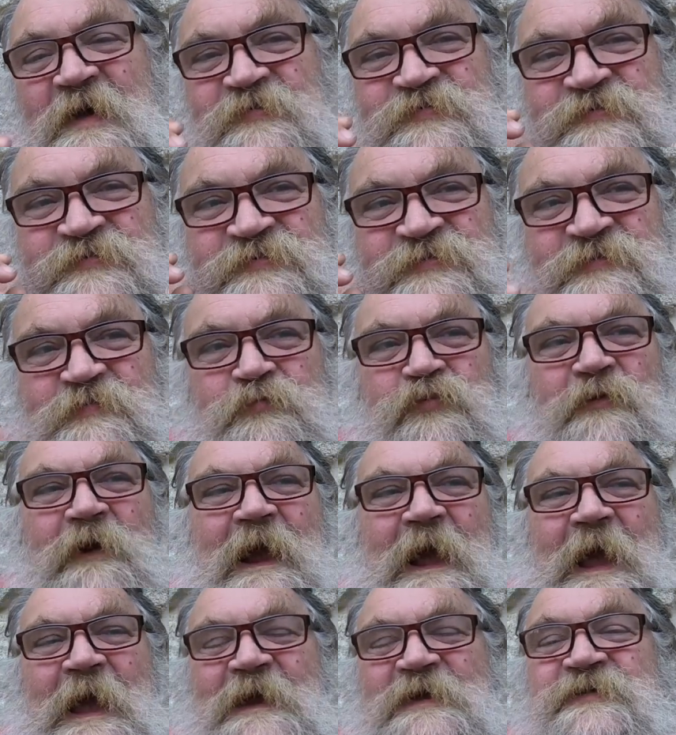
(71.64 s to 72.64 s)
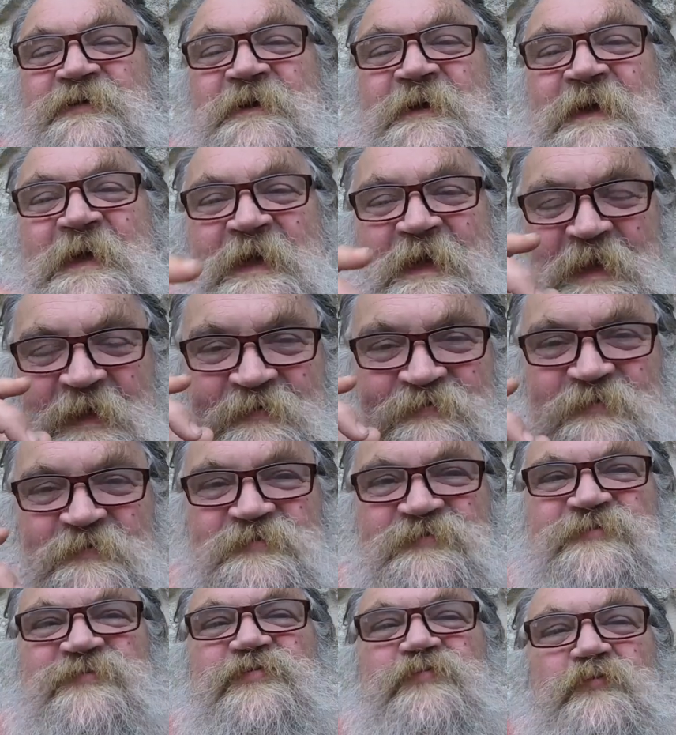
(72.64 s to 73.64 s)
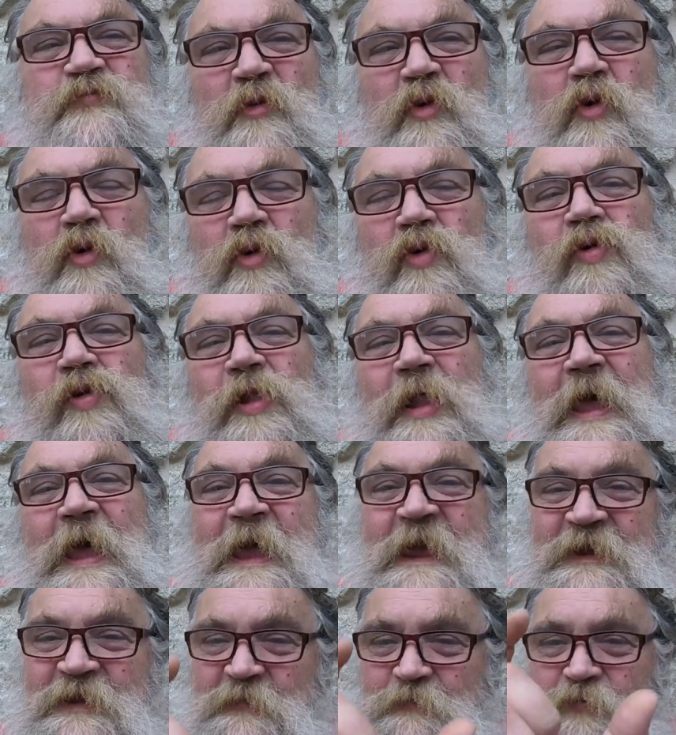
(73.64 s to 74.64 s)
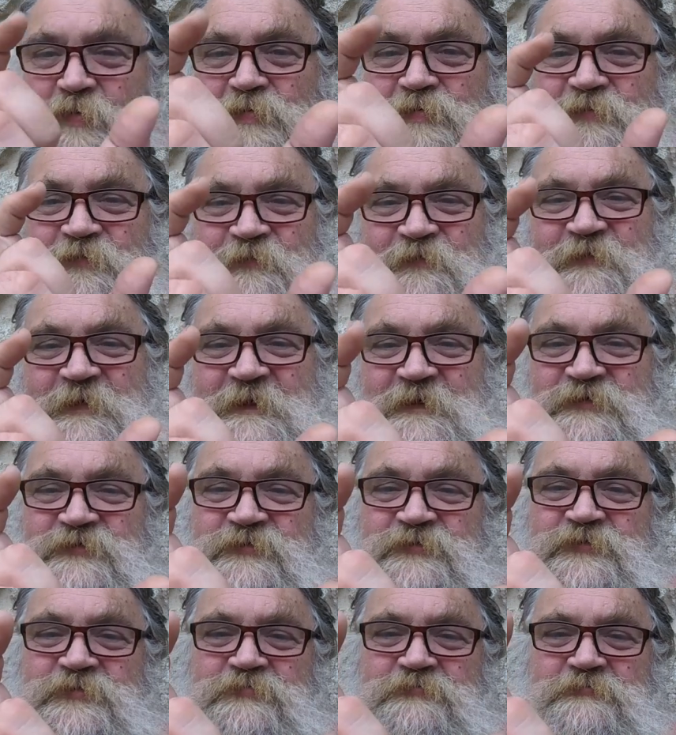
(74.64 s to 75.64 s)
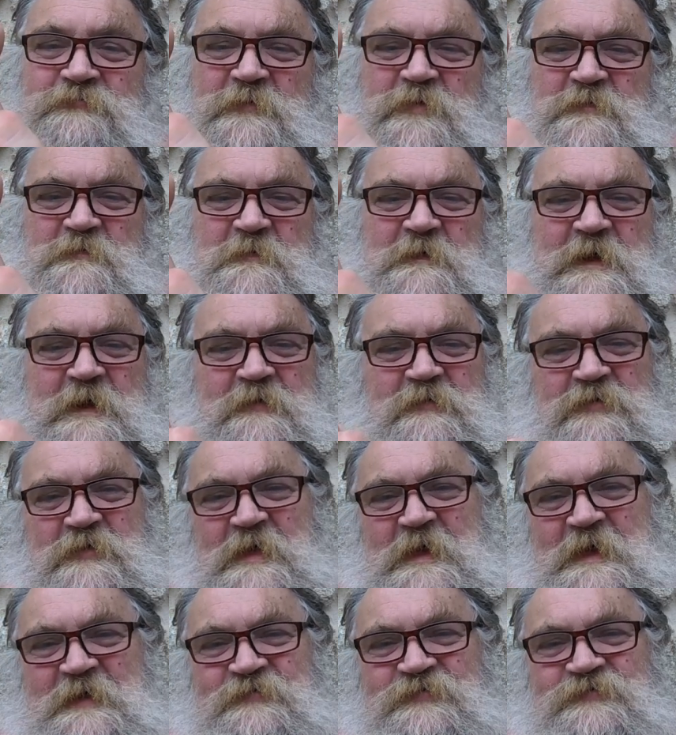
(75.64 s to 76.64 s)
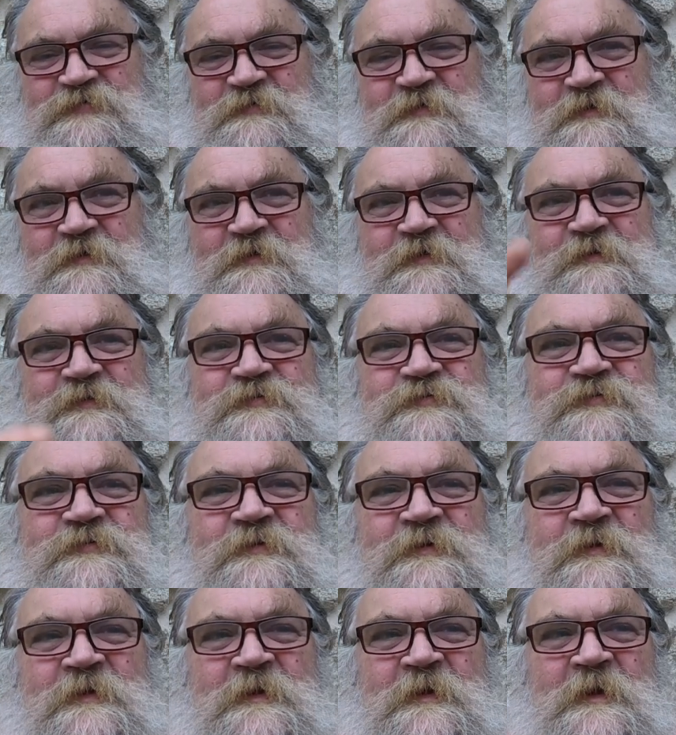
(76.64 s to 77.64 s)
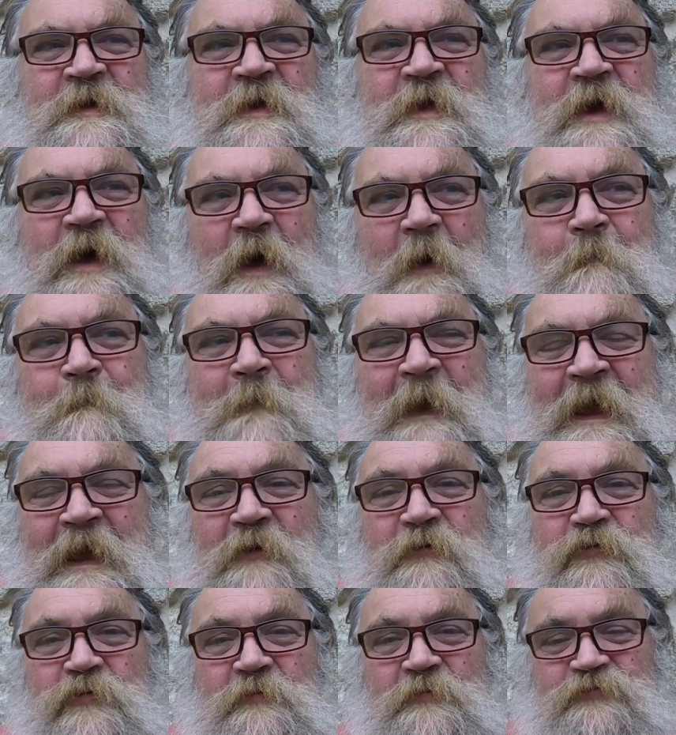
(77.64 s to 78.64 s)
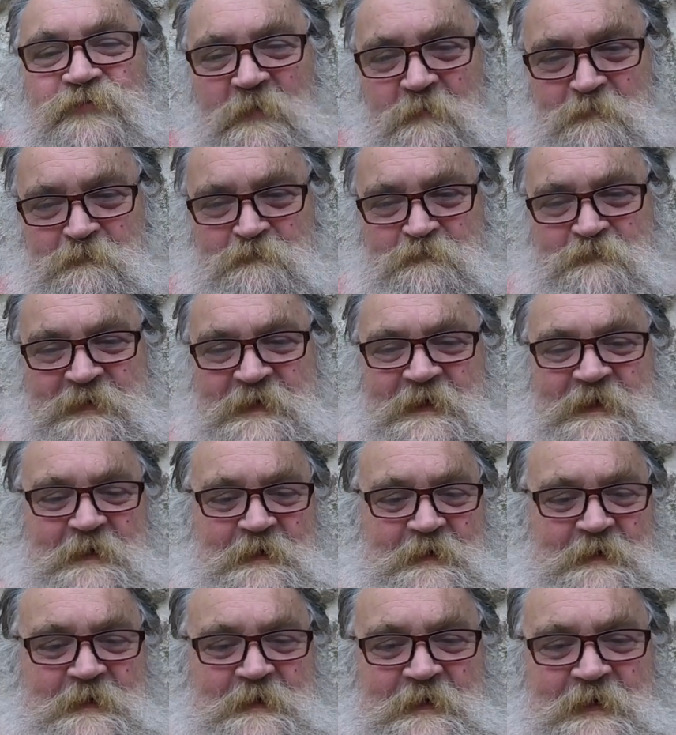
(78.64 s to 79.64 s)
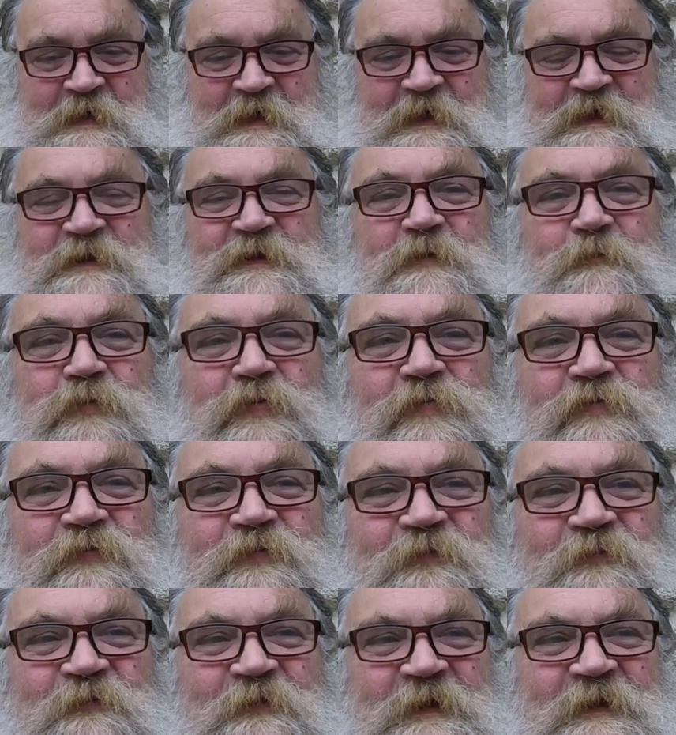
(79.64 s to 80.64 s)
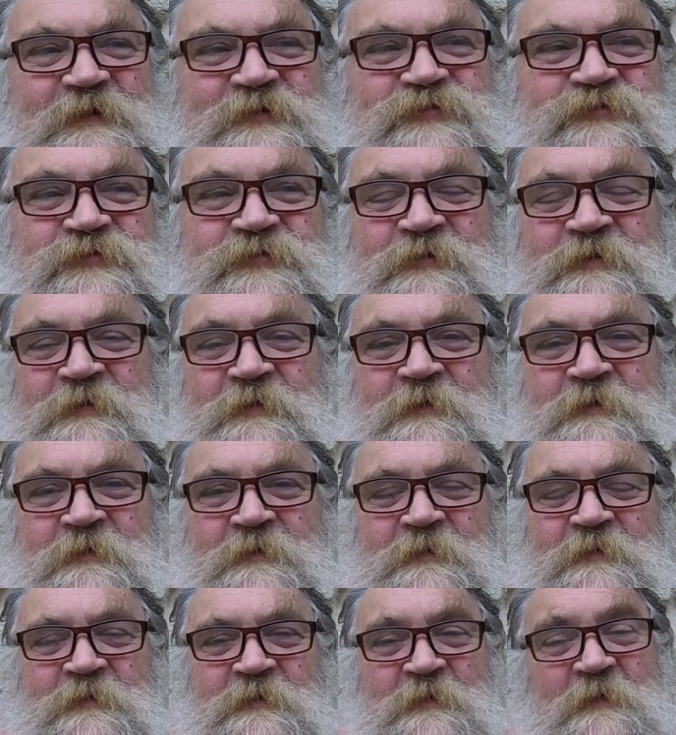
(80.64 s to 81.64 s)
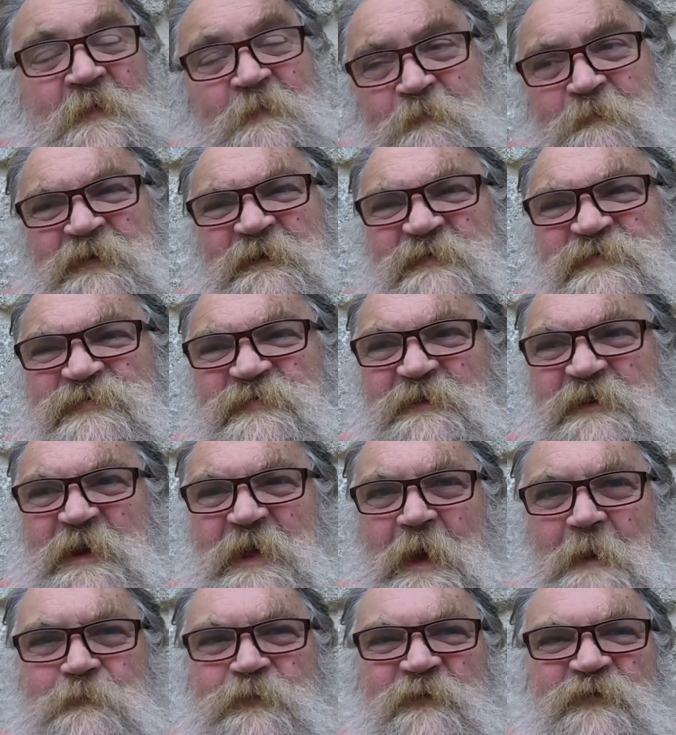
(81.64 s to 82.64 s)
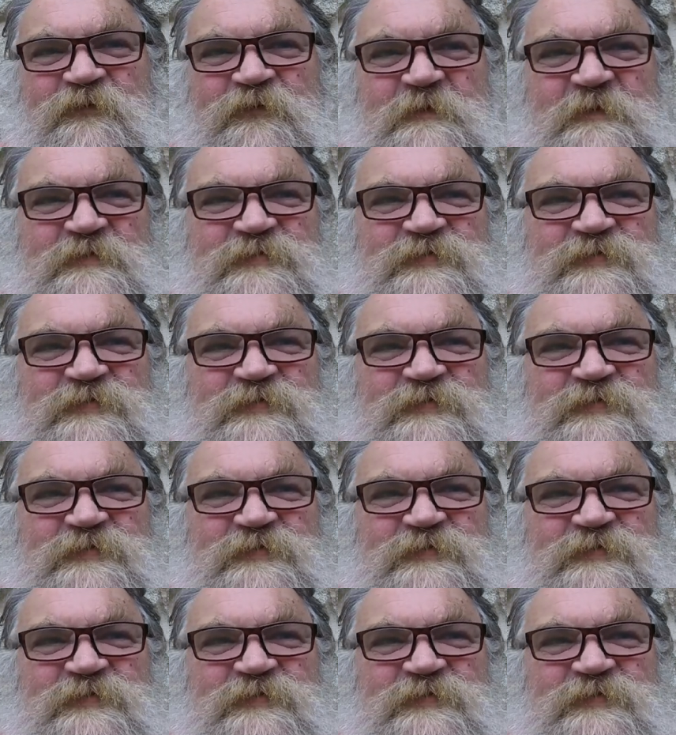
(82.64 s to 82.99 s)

a sprat is a small edible fish, about that size. A mackerel's a bigger edible fish. Personally, I prefer